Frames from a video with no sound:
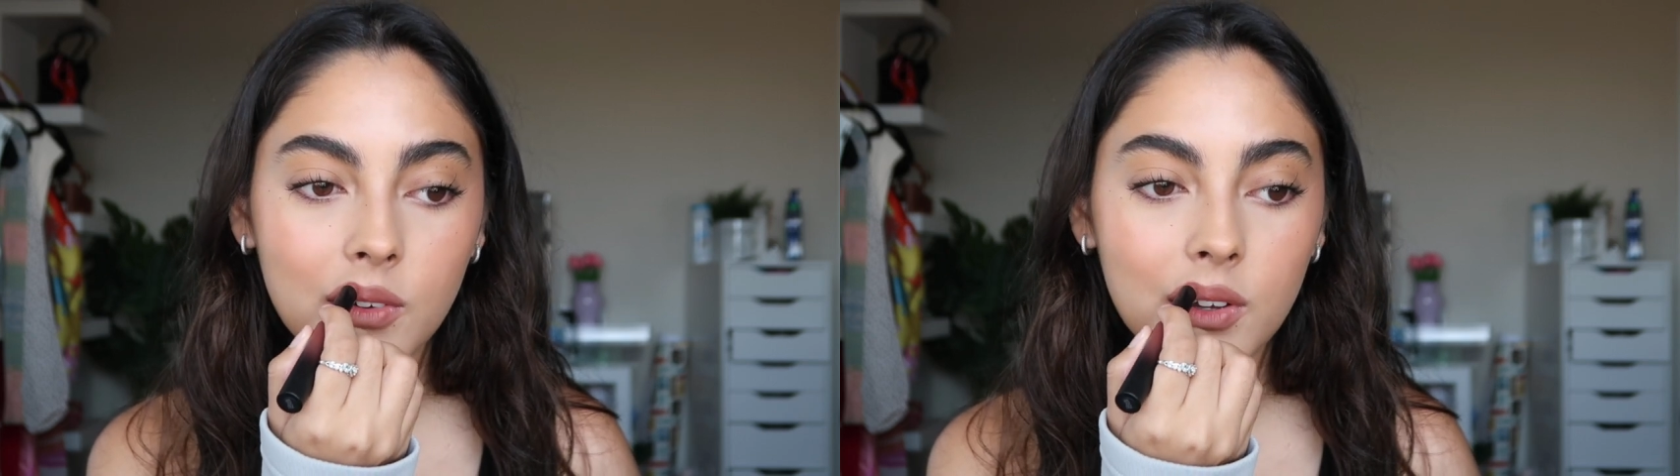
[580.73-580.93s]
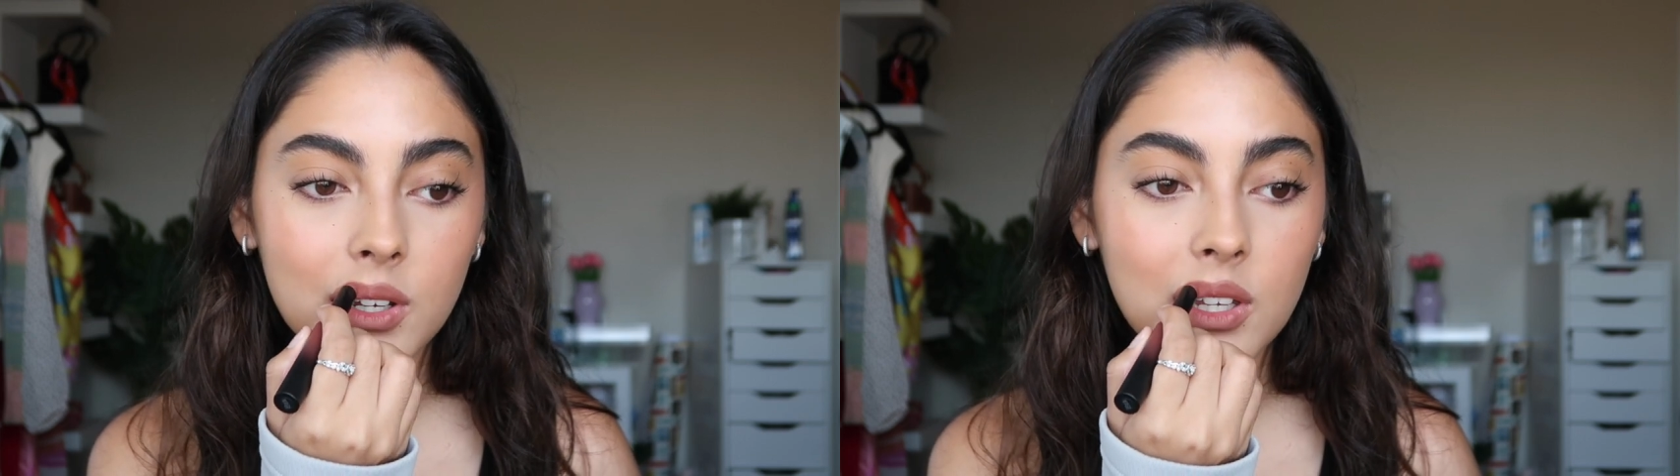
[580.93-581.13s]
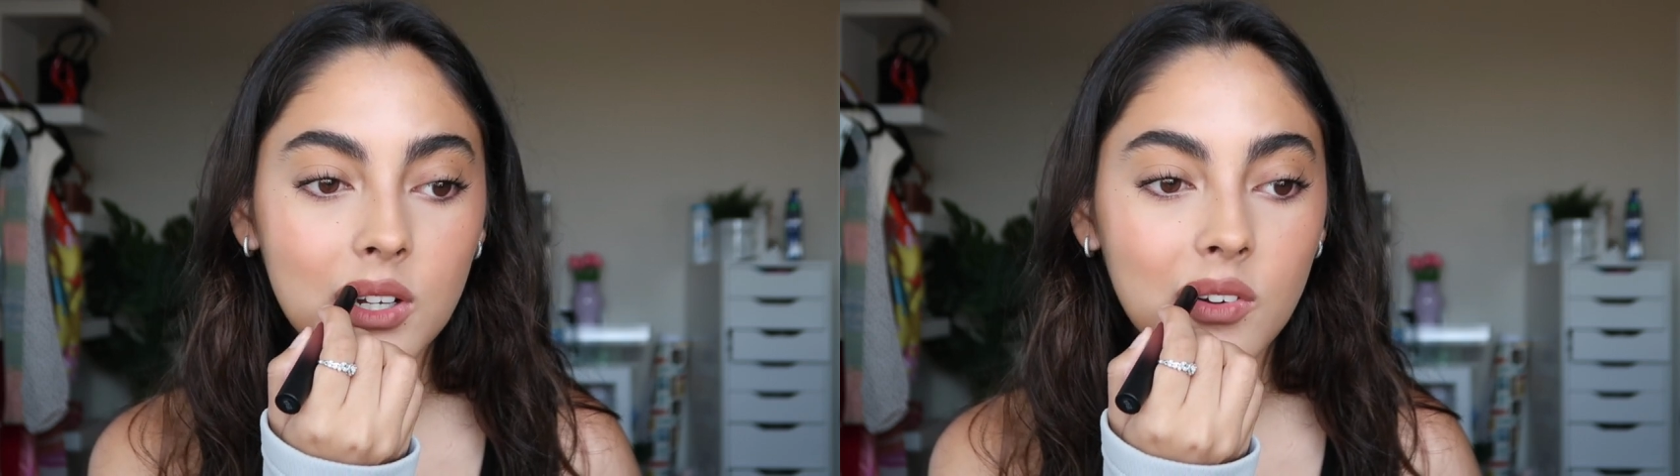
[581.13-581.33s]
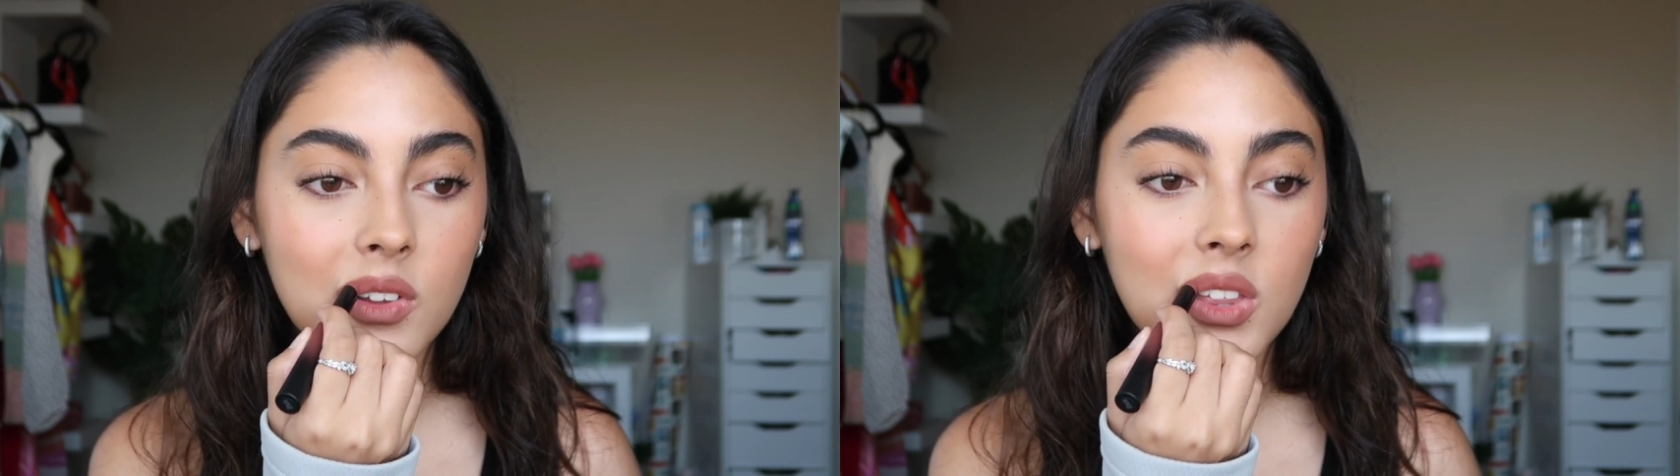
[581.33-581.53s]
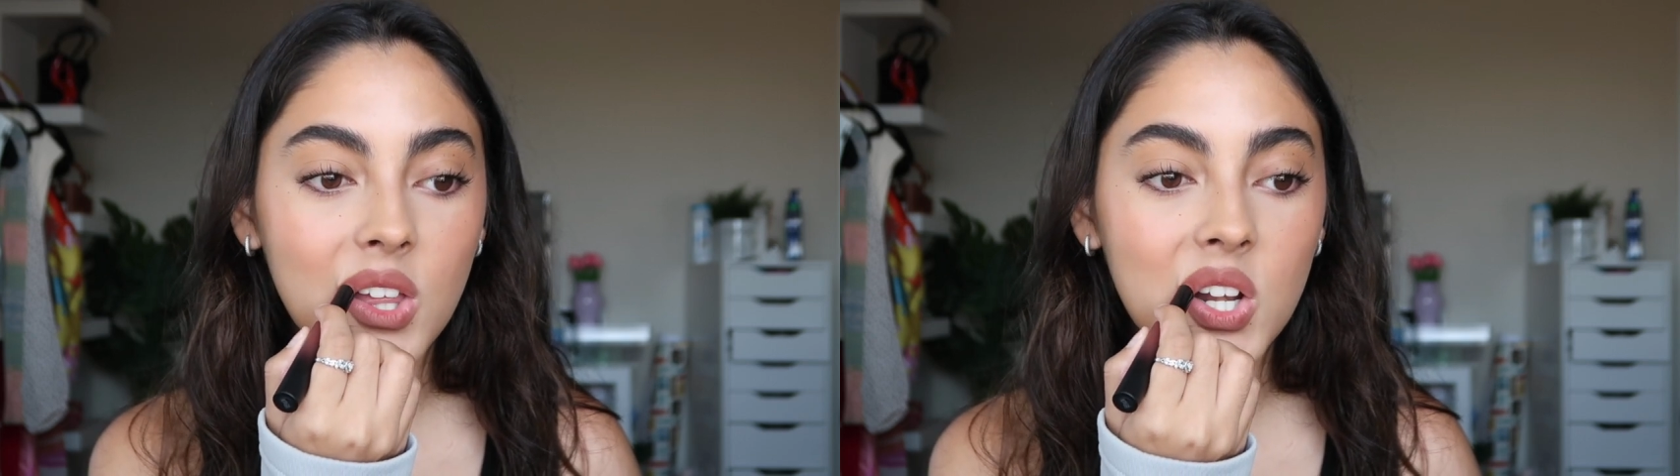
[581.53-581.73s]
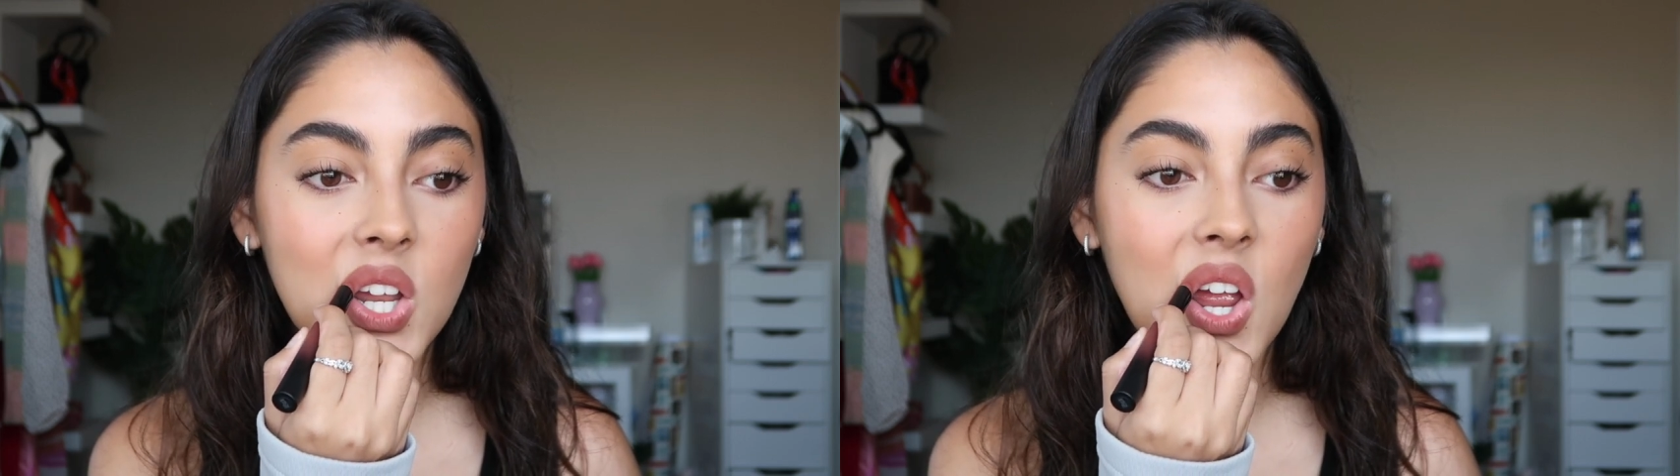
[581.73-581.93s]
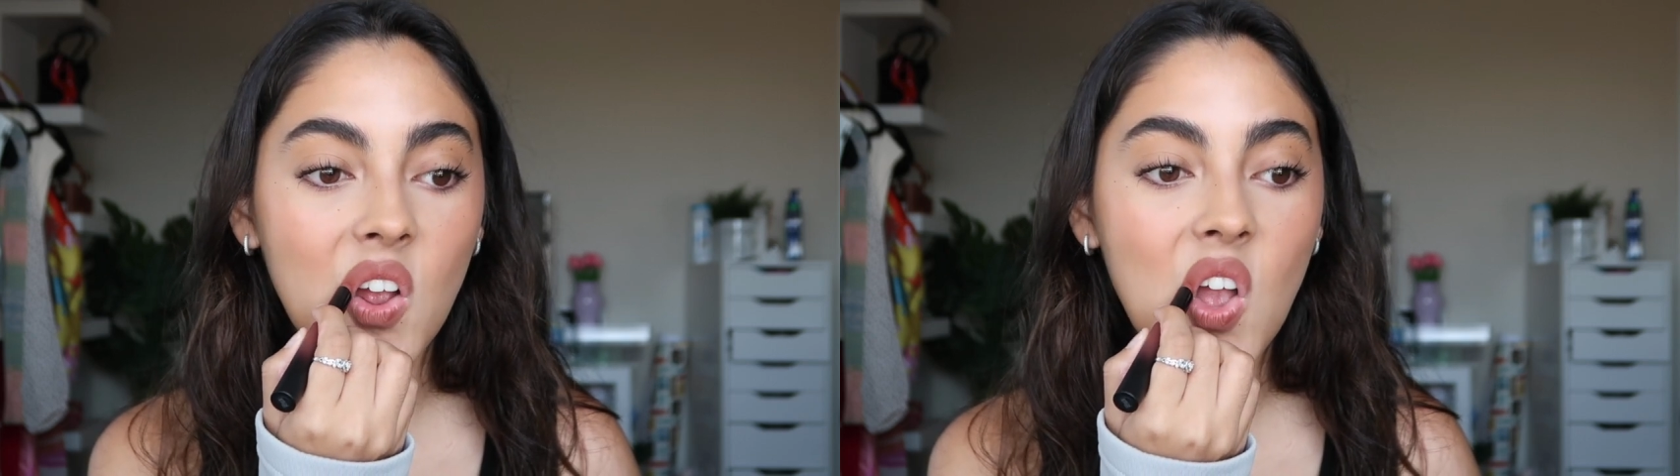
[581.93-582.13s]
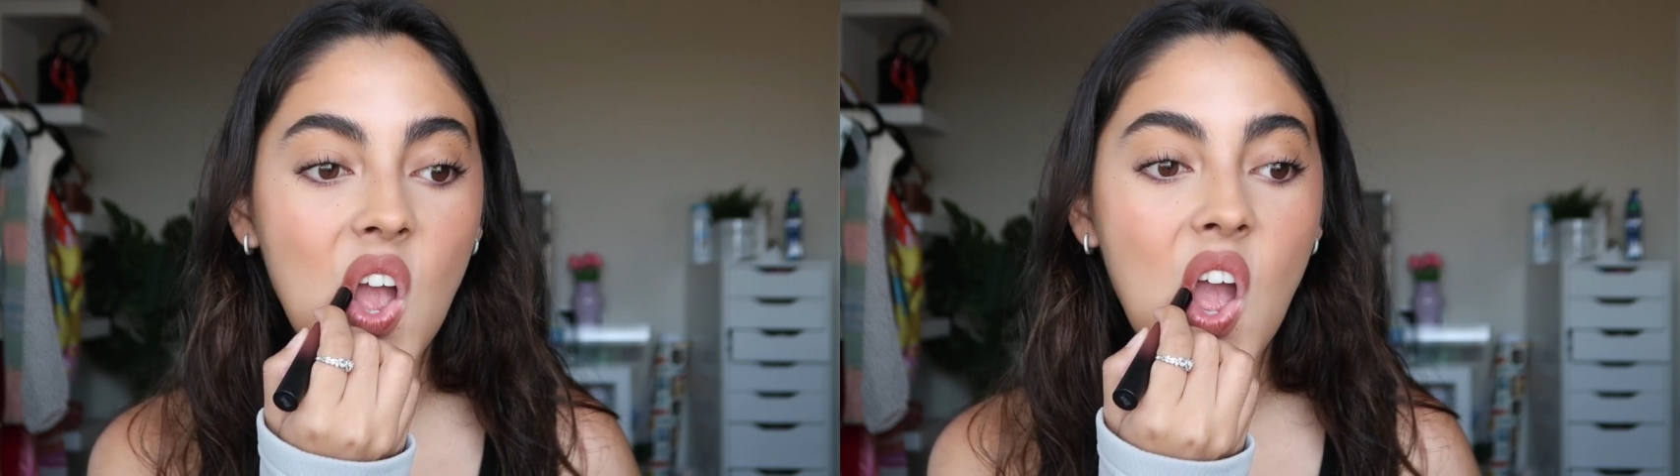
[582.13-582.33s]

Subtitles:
bought it in a really long time.